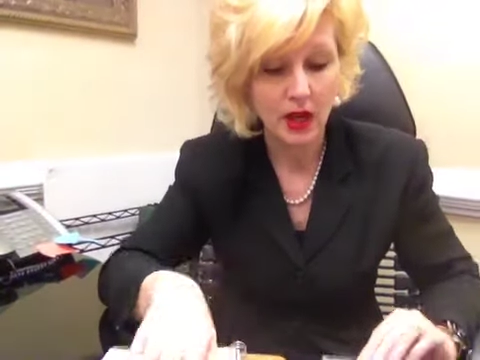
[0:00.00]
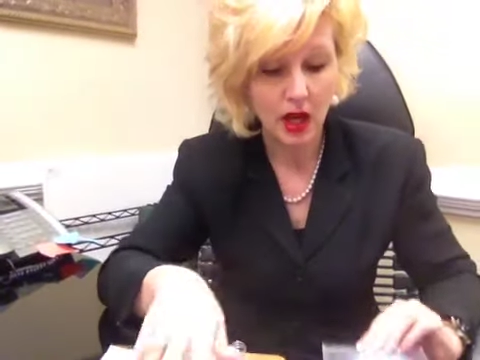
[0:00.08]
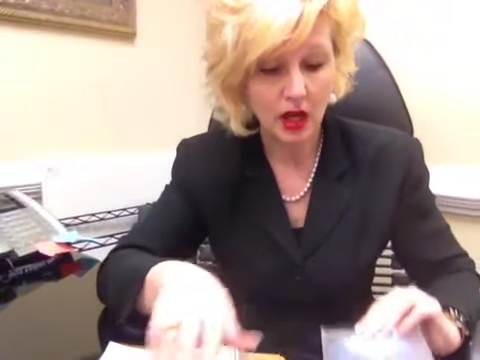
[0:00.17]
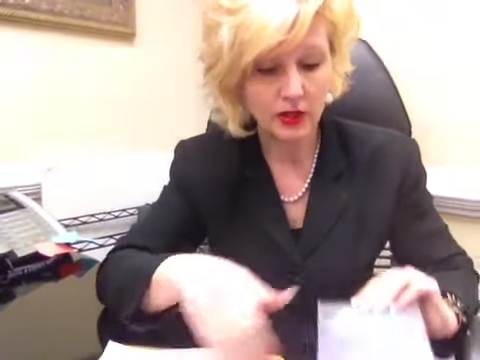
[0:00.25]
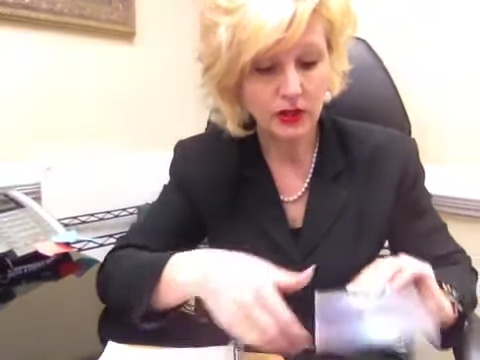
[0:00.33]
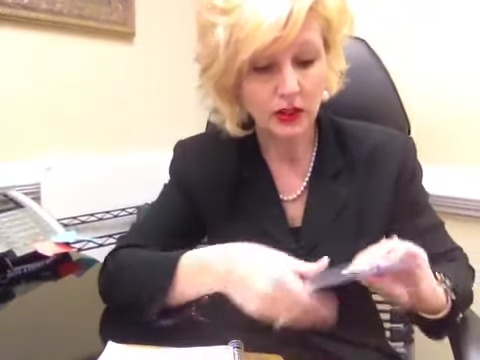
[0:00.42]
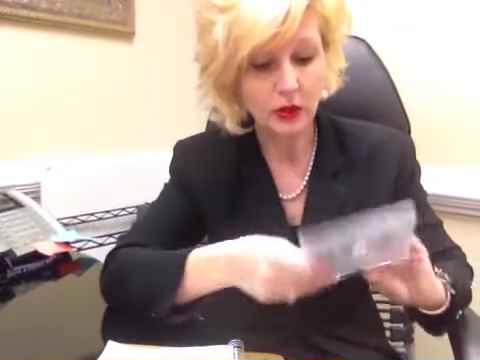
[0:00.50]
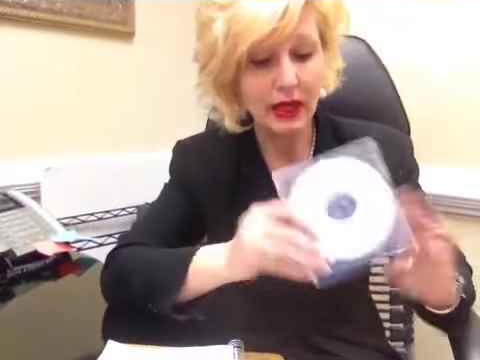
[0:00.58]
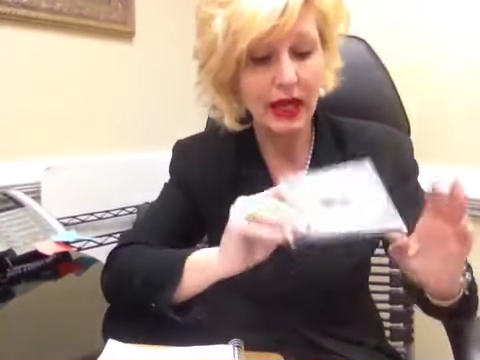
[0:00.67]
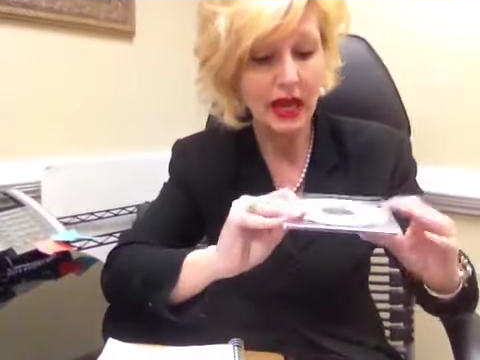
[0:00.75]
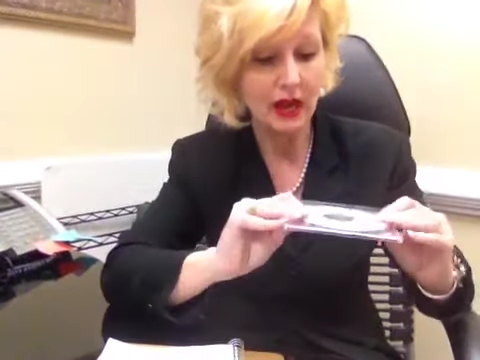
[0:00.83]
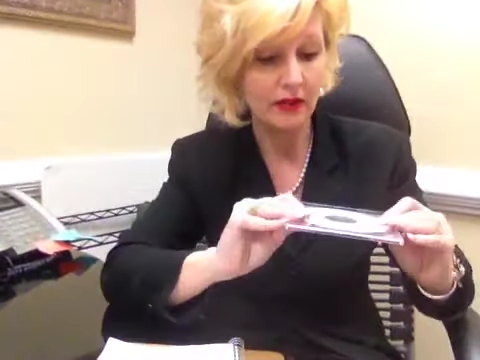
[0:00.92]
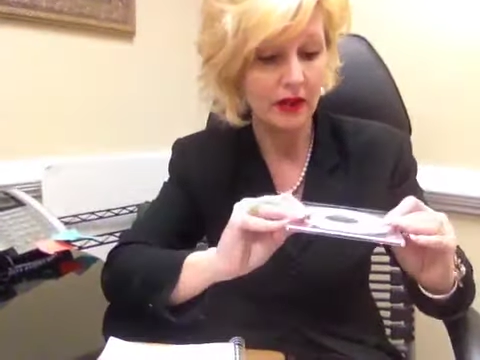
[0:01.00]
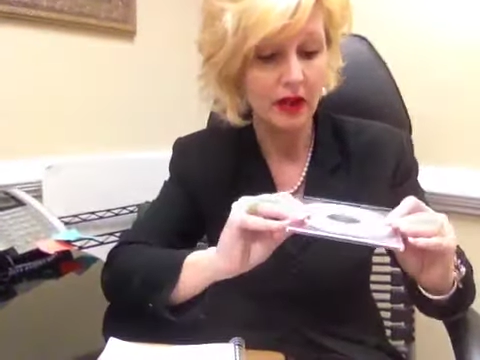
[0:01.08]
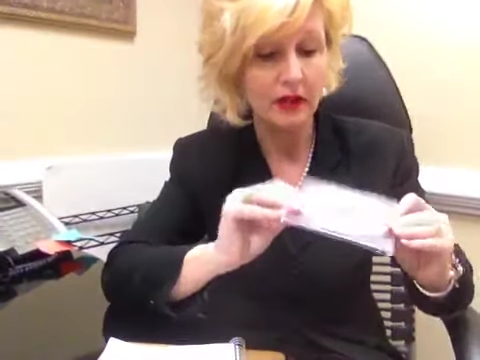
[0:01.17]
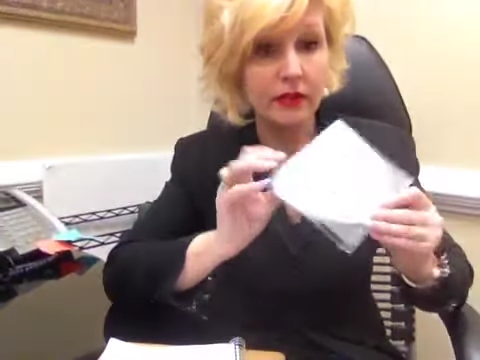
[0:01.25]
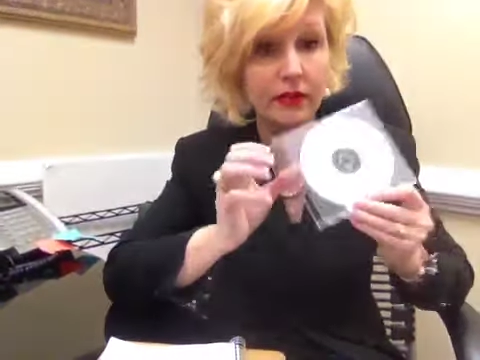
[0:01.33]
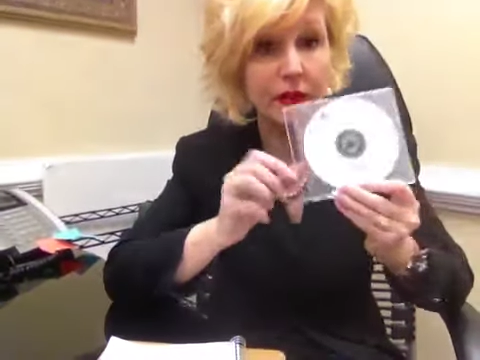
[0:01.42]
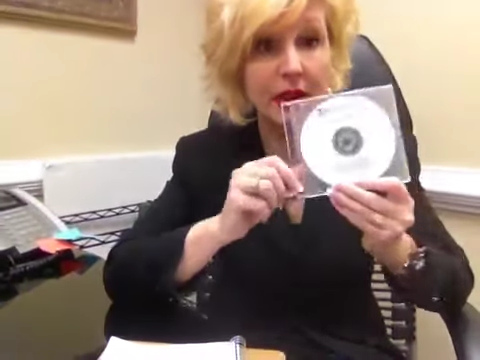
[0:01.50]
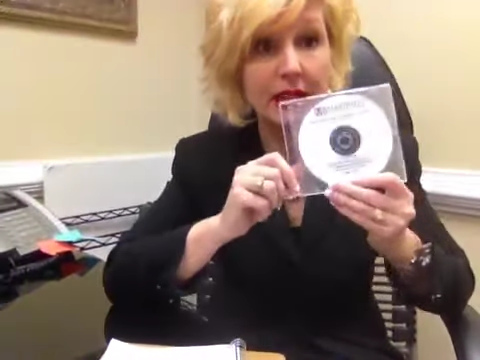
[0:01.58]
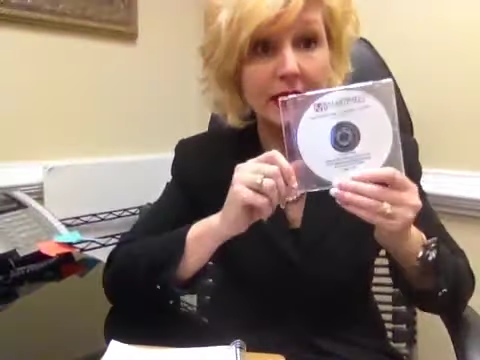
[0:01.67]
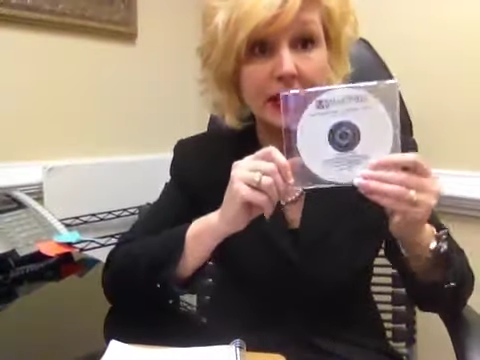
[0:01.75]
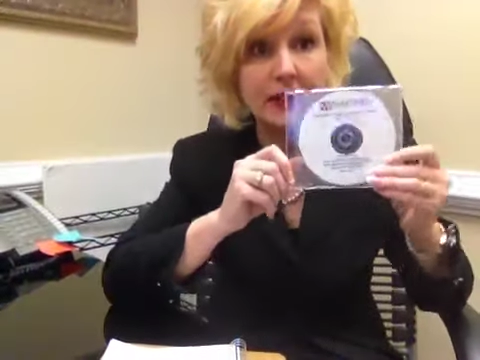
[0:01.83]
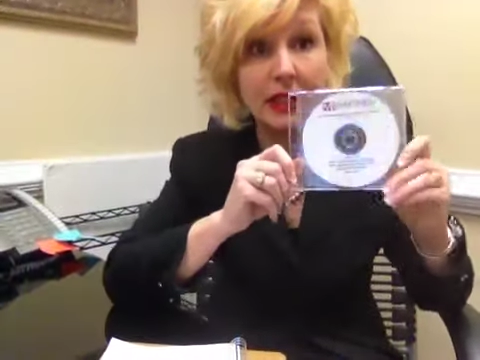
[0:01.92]
Also, we have
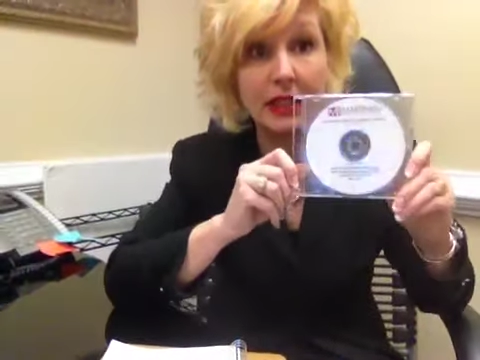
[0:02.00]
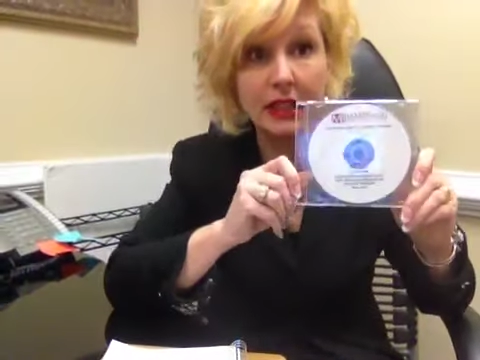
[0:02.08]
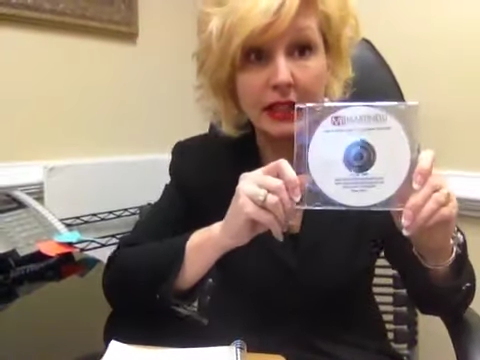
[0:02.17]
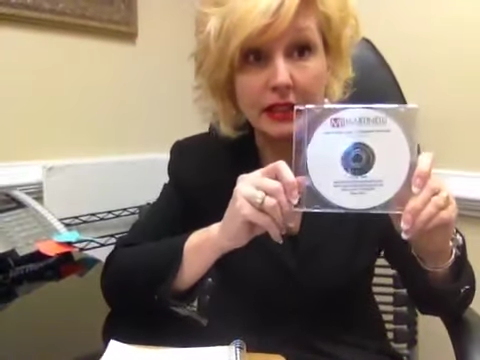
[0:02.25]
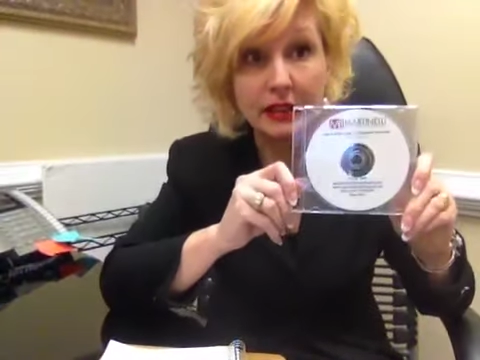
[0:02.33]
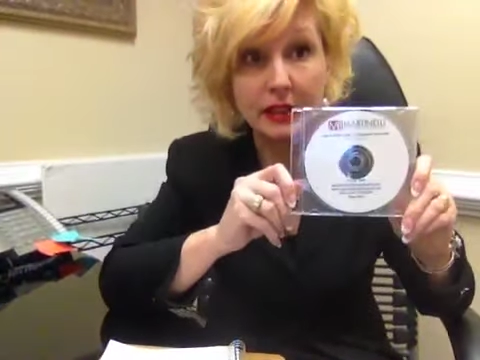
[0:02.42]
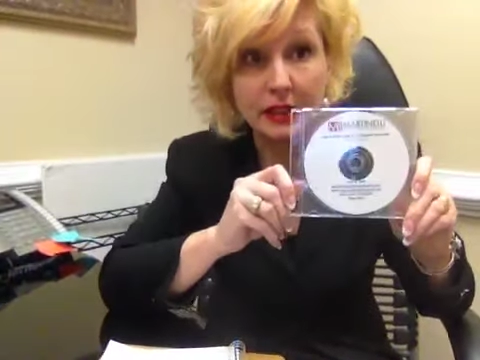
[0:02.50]
free DVDs.